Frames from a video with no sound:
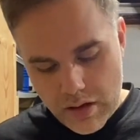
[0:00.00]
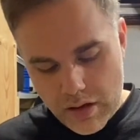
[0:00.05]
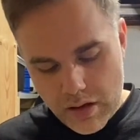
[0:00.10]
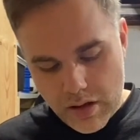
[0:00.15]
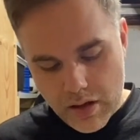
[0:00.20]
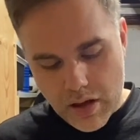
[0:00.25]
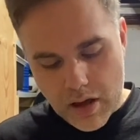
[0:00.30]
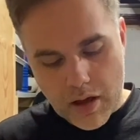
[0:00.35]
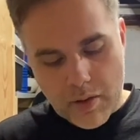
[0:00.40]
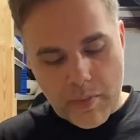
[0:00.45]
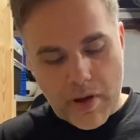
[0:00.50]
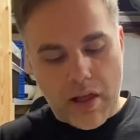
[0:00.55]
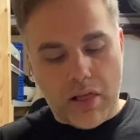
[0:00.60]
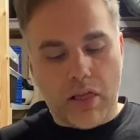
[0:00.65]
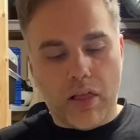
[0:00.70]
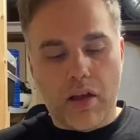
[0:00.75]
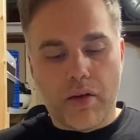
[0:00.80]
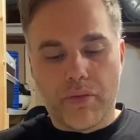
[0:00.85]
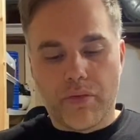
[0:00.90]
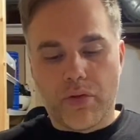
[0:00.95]
I
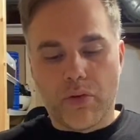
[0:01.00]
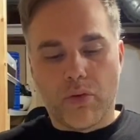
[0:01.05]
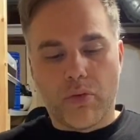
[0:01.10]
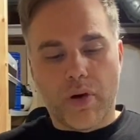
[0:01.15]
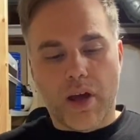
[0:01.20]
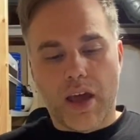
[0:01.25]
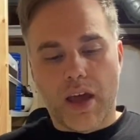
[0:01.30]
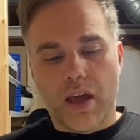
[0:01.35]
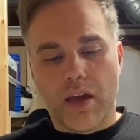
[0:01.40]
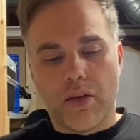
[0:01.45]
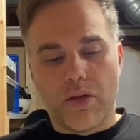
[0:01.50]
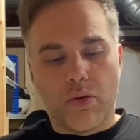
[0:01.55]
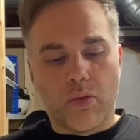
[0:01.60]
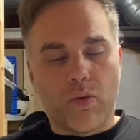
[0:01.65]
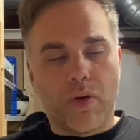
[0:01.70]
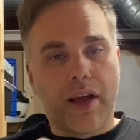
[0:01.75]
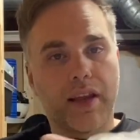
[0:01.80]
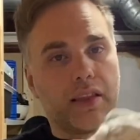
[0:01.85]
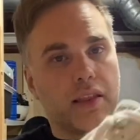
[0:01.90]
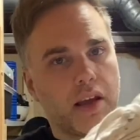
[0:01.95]
love the way the
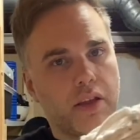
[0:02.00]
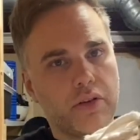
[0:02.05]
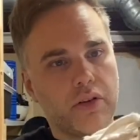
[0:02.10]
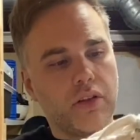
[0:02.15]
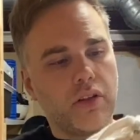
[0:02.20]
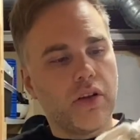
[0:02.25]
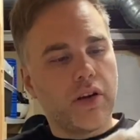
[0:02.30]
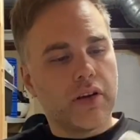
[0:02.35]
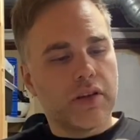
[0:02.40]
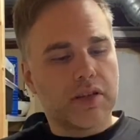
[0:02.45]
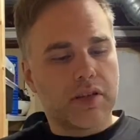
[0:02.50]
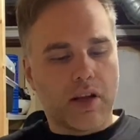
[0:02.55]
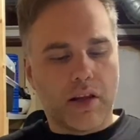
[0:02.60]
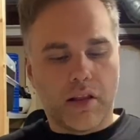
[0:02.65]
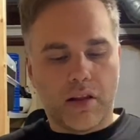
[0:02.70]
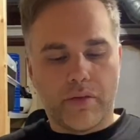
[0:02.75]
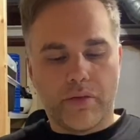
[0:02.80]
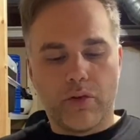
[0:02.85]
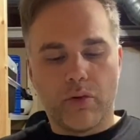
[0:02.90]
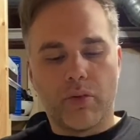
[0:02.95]
white leather looks, I
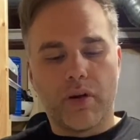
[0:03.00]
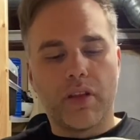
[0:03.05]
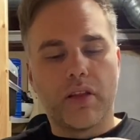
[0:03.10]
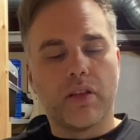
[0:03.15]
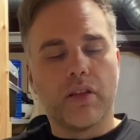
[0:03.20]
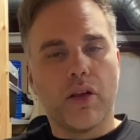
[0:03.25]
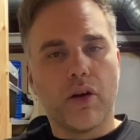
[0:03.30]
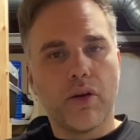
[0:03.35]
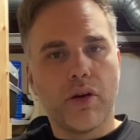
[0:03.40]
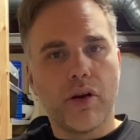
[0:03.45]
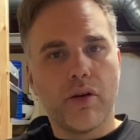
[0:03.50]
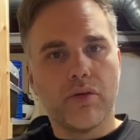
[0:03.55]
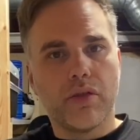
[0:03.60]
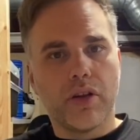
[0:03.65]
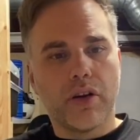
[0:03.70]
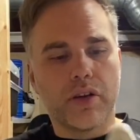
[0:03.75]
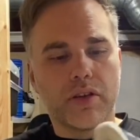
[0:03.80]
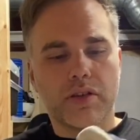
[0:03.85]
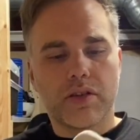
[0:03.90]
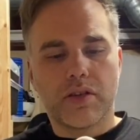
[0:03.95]
love the way the logo
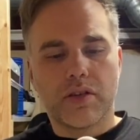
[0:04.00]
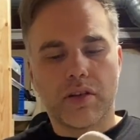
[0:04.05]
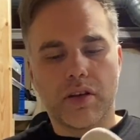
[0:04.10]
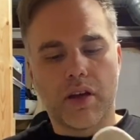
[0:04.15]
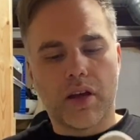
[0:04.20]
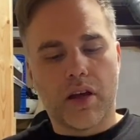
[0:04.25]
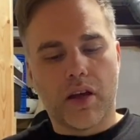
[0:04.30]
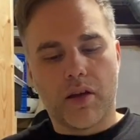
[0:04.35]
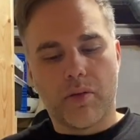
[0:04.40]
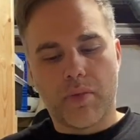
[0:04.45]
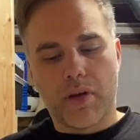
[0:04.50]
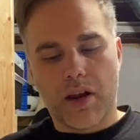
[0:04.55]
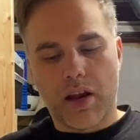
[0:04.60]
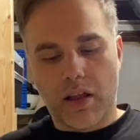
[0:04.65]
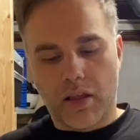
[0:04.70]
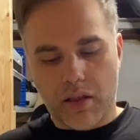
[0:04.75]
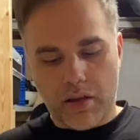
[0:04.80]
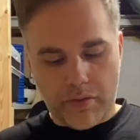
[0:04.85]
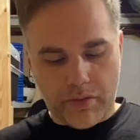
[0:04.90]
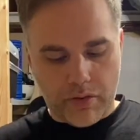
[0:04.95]
looks, and I
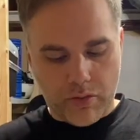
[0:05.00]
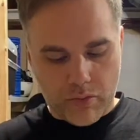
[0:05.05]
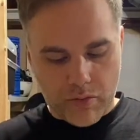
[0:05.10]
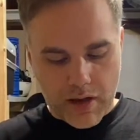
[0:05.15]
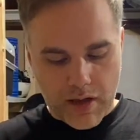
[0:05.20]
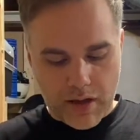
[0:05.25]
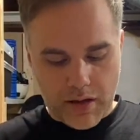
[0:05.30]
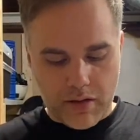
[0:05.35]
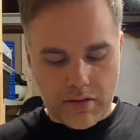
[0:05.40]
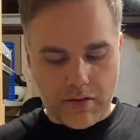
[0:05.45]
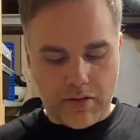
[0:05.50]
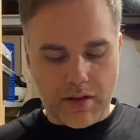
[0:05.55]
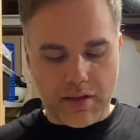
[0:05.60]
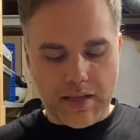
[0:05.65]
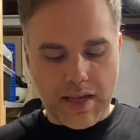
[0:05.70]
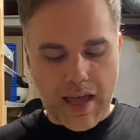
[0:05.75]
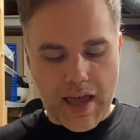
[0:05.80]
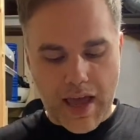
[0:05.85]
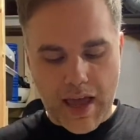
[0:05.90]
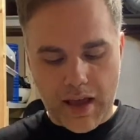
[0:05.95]
love the way the
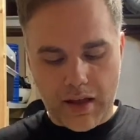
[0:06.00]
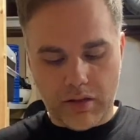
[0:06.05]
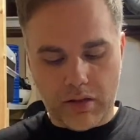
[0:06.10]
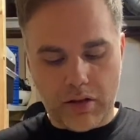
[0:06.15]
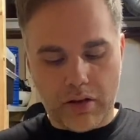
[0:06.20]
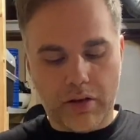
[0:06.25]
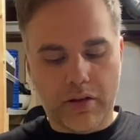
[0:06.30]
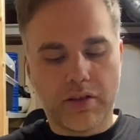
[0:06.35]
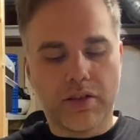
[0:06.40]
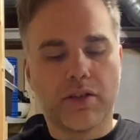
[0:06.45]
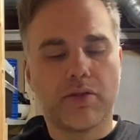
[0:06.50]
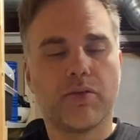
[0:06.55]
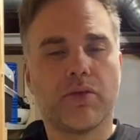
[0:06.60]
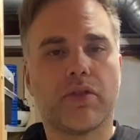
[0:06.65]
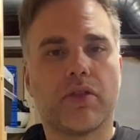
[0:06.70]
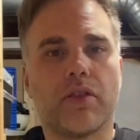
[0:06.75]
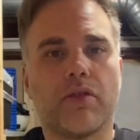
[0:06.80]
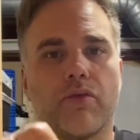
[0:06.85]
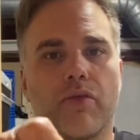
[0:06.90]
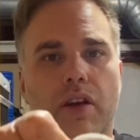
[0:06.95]
tag looks with
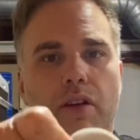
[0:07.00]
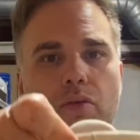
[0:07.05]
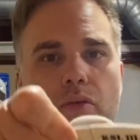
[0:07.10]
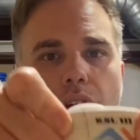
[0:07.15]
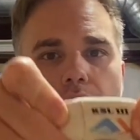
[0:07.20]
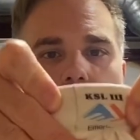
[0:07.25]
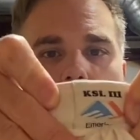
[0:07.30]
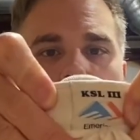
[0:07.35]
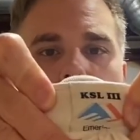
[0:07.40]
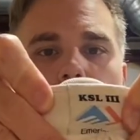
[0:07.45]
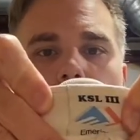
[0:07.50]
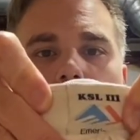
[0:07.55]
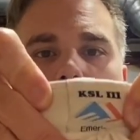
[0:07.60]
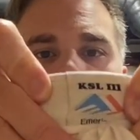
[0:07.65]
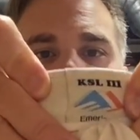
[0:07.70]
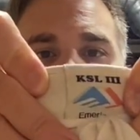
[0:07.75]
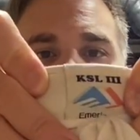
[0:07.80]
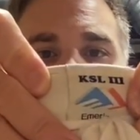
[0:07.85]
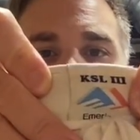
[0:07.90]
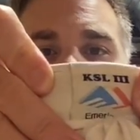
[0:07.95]
the red, white, and
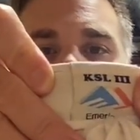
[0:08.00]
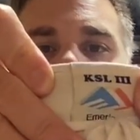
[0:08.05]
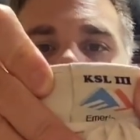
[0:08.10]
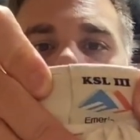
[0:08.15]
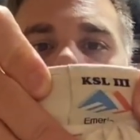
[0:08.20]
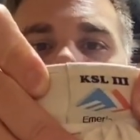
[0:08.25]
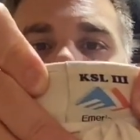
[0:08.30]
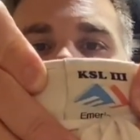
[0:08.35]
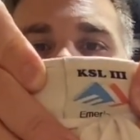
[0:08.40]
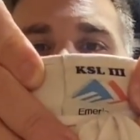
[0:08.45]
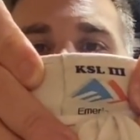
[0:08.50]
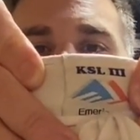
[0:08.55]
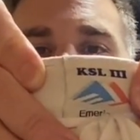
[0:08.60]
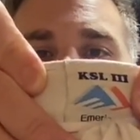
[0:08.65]
blue Emerica